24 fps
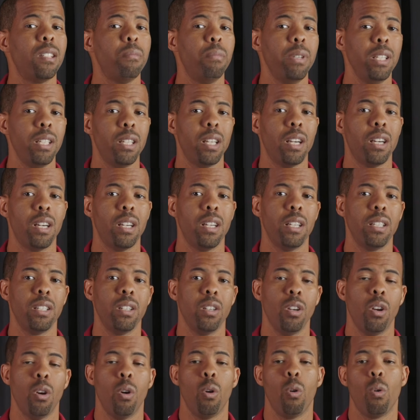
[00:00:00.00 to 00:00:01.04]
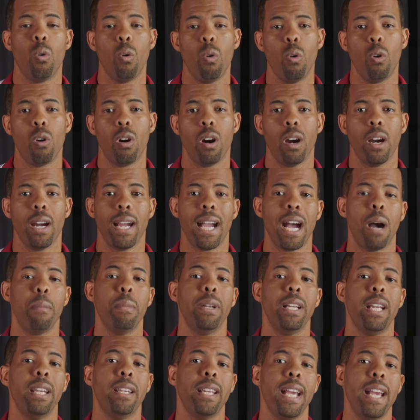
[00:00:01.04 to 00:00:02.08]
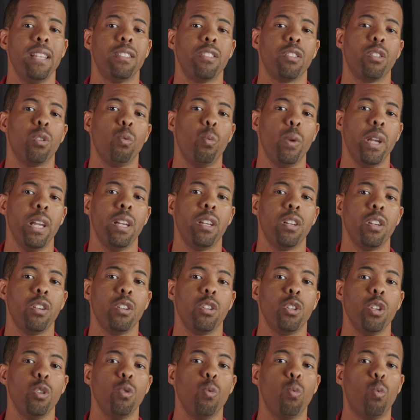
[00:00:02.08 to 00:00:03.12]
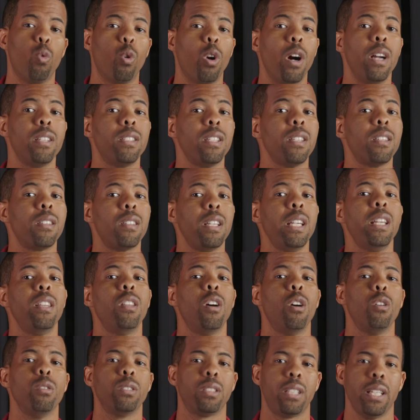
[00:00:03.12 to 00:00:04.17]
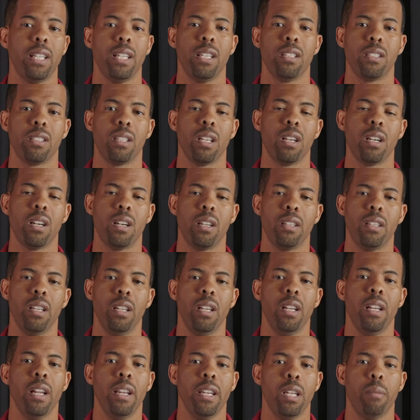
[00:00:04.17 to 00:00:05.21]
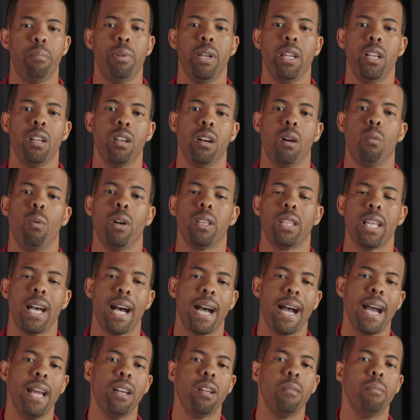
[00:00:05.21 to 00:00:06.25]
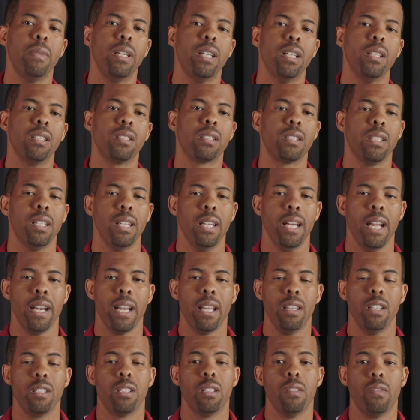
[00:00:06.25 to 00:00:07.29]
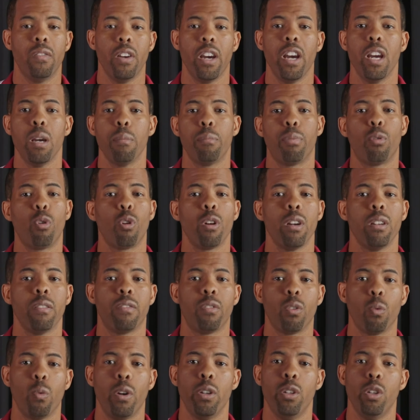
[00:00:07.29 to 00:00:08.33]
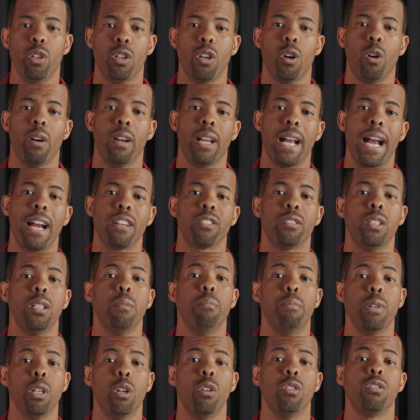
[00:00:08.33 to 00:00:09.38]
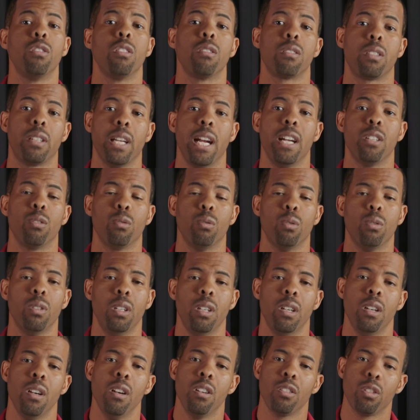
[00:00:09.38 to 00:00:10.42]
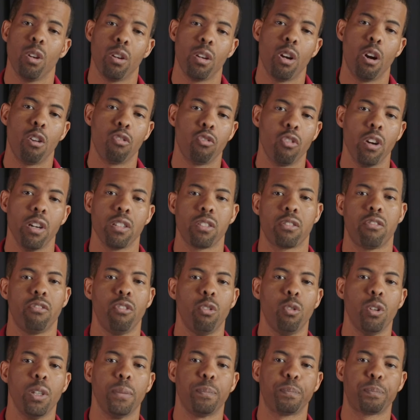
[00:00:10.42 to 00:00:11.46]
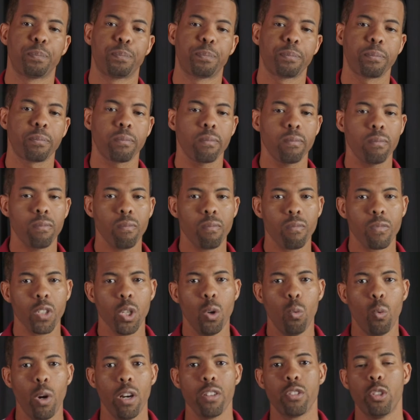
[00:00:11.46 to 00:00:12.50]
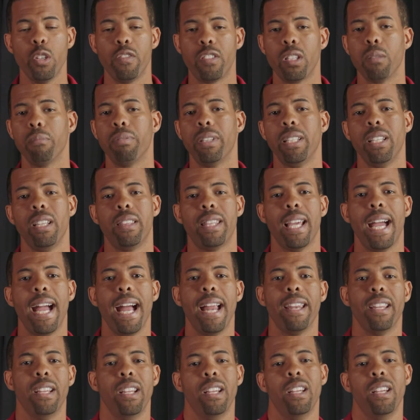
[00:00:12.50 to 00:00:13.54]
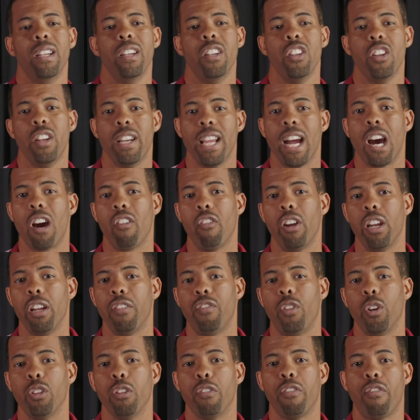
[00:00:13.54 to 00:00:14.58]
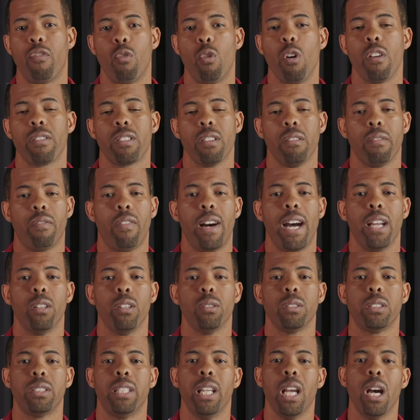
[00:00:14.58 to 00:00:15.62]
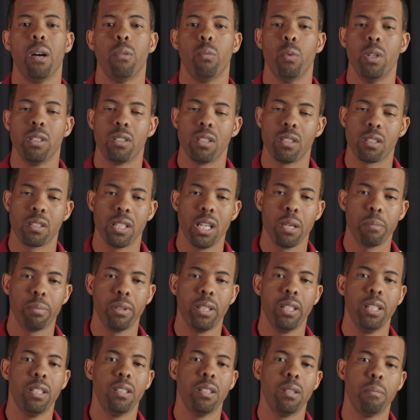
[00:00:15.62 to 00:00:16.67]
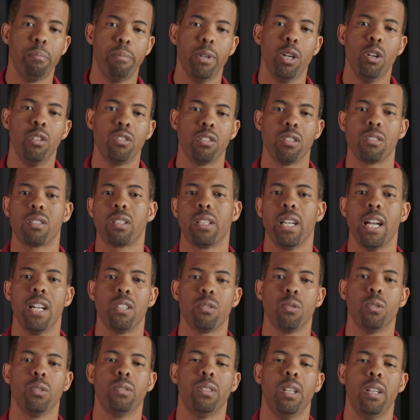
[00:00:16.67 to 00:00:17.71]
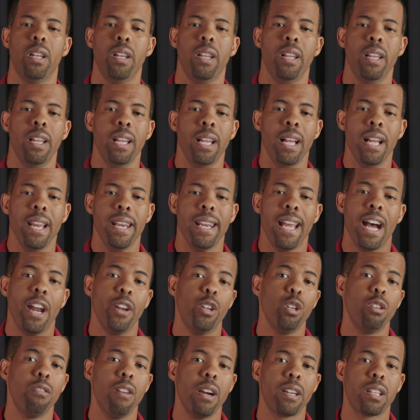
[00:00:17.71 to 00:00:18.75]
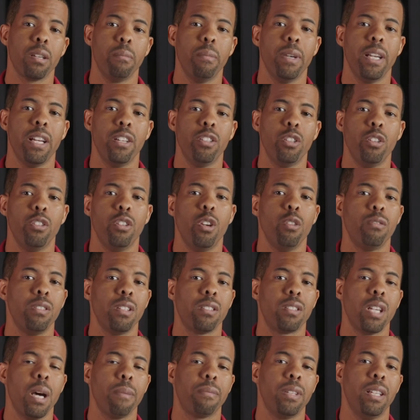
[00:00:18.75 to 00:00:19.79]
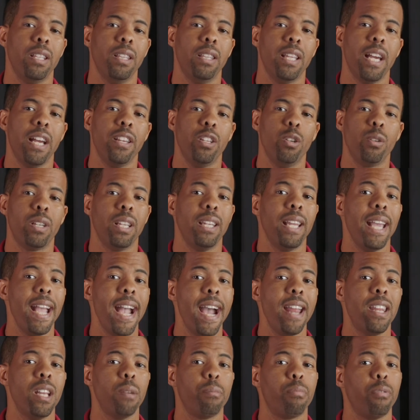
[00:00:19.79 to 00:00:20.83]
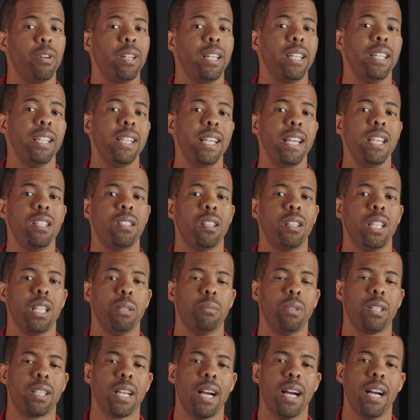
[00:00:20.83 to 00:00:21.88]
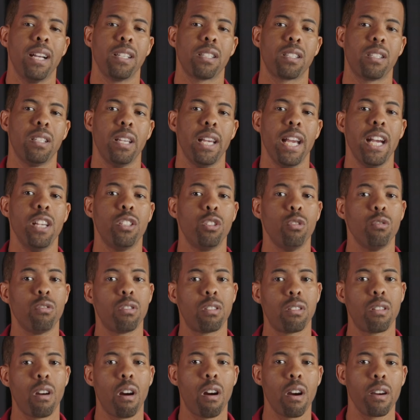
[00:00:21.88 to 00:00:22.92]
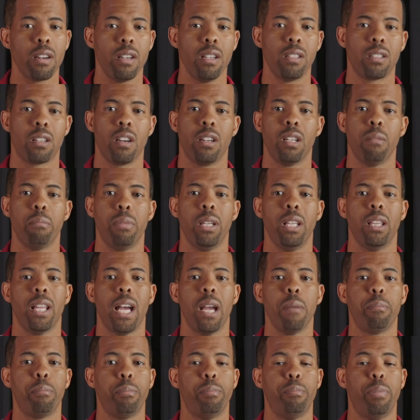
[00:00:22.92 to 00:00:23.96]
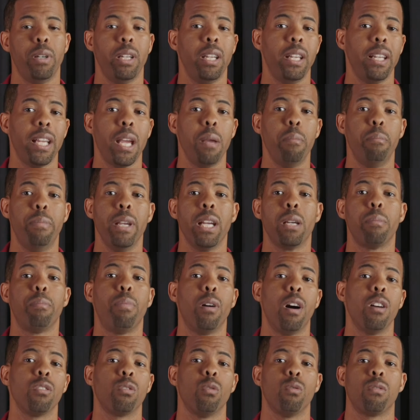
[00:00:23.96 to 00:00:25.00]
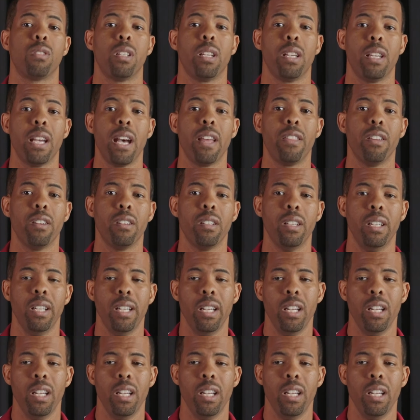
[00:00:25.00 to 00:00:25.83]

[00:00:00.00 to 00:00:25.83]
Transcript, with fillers: to be done or how many days of the week you want to see those things done depending on what that item is. And this is very important for when you go to actually build your schedule, so don't rush through it. Once you've completed that, you're now ready for the fourth and final step, which is simply build your schedule. Now I do recommend you using something that you can edit pretty easily because as you start, it's gonna be like putting a big puzzle together.